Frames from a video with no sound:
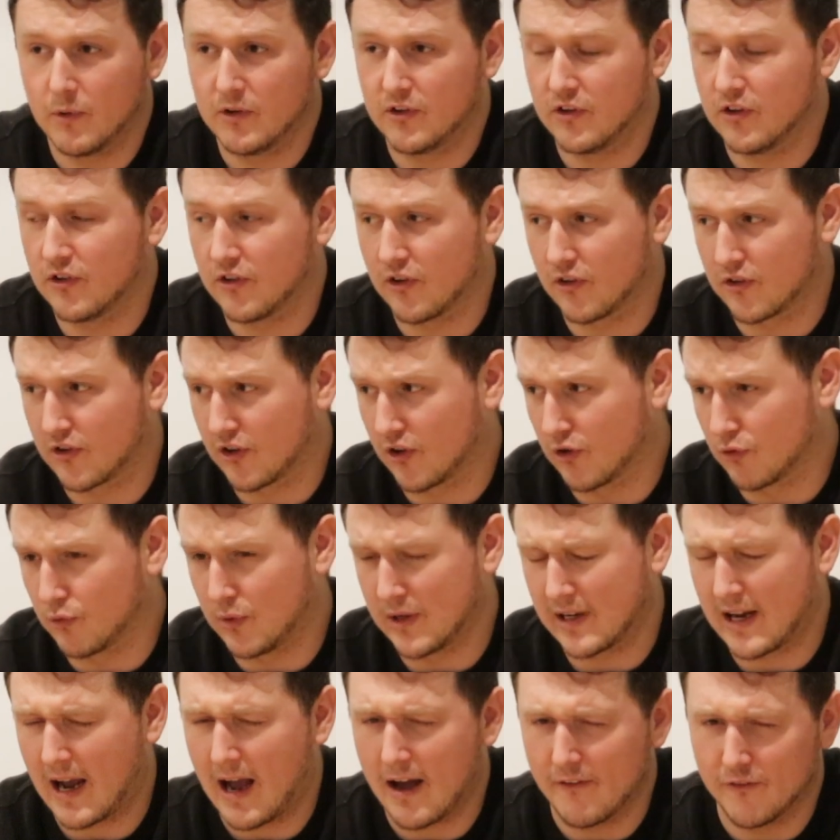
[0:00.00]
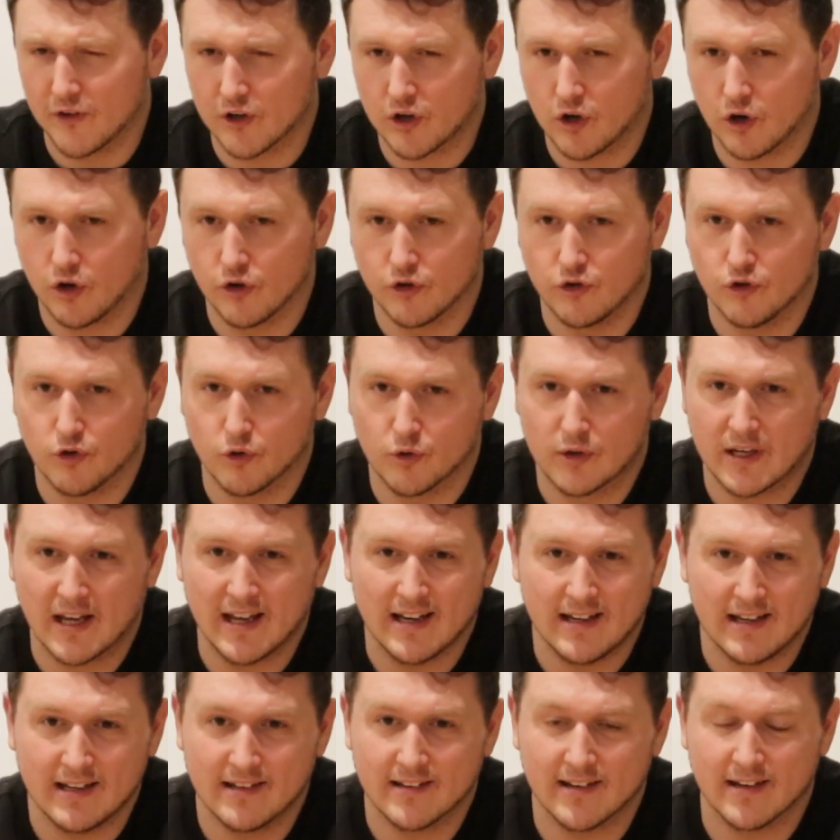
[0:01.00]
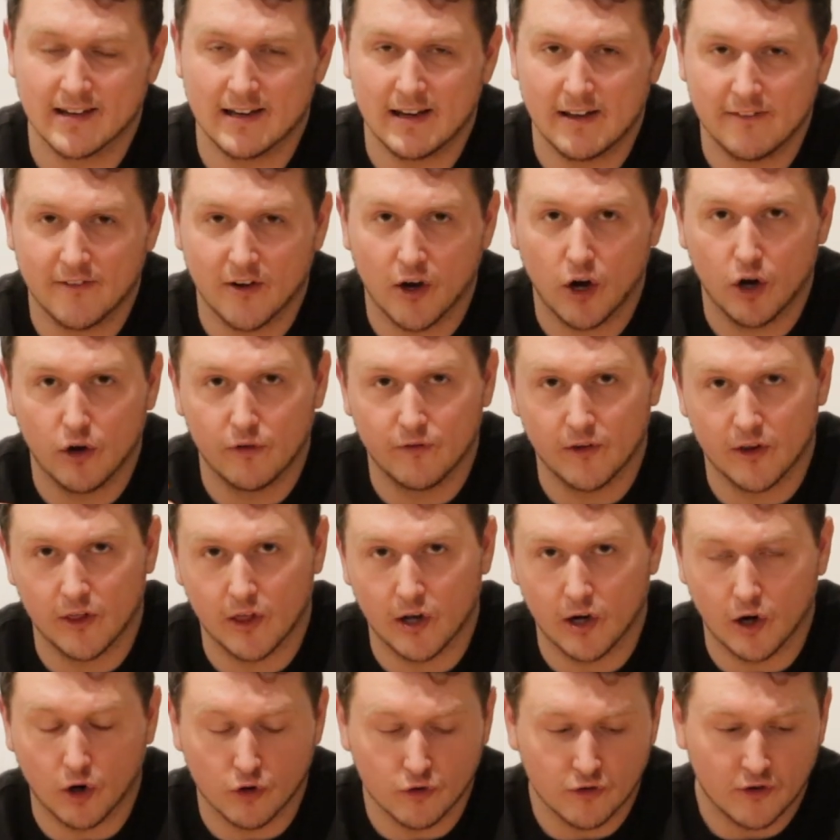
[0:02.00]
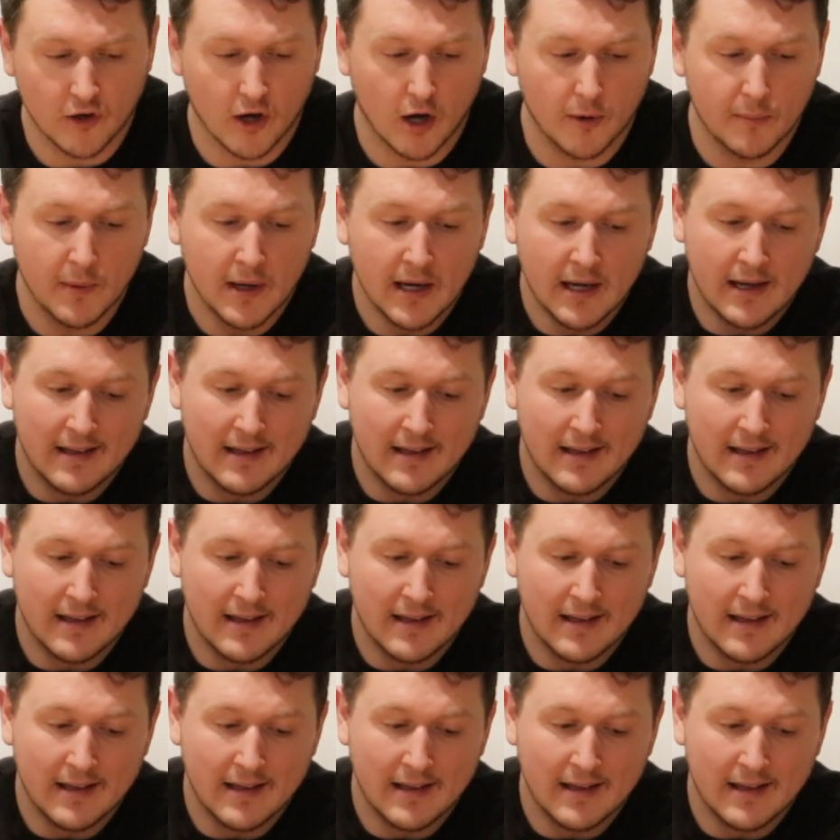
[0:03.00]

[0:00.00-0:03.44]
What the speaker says: which is just going to wreak havoc on your kidneys and liver over the long term,